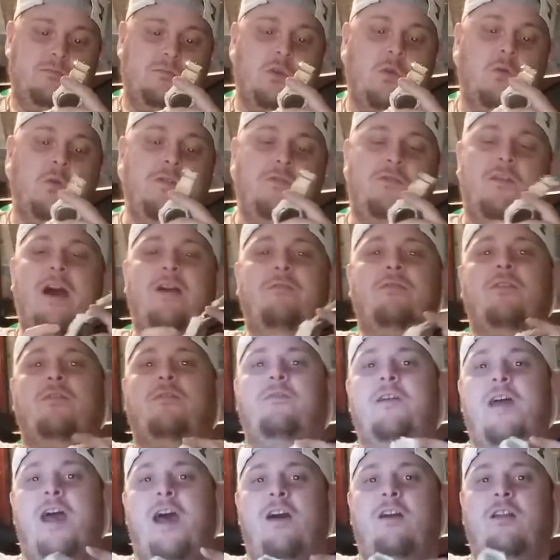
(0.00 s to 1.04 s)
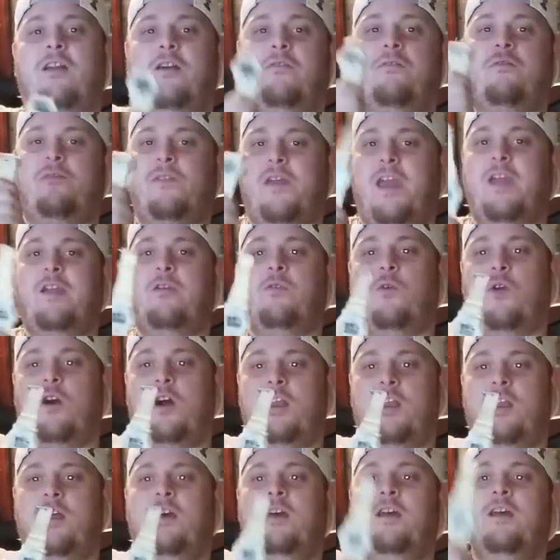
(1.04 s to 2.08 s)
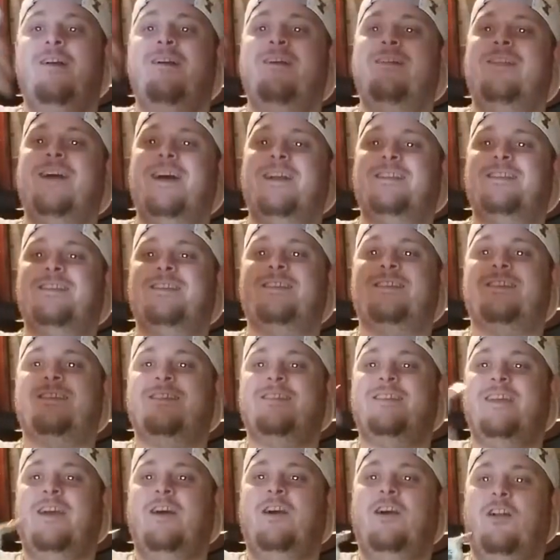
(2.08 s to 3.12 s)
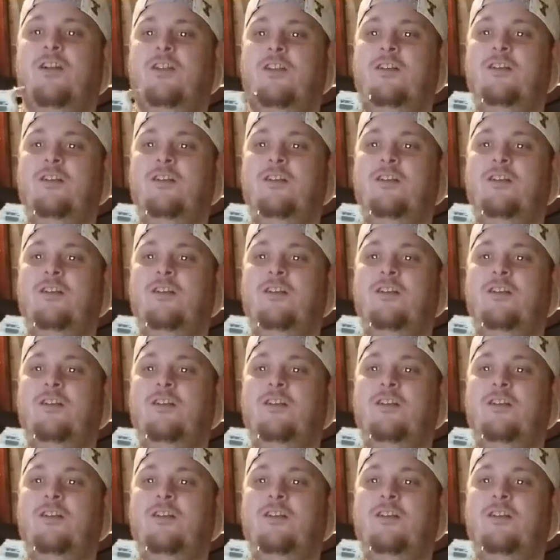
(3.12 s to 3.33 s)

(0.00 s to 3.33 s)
We've never found a fake one Big that's still.